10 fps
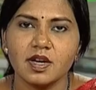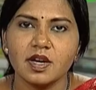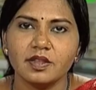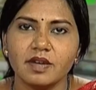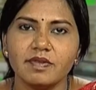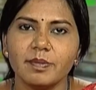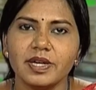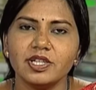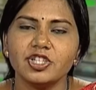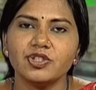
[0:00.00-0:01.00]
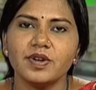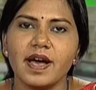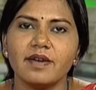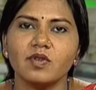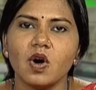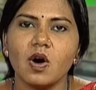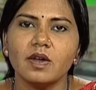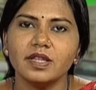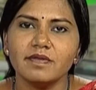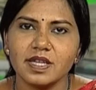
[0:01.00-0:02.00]
The fermenter should have all
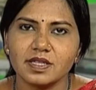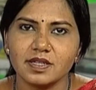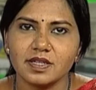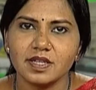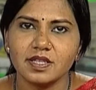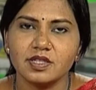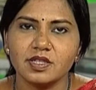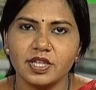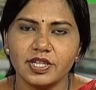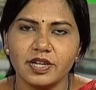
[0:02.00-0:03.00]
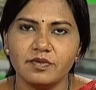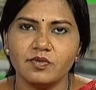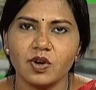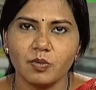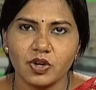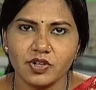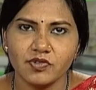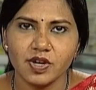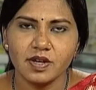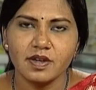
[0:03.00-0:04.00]
the facilities needed for
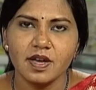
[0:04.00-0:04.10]
monitoring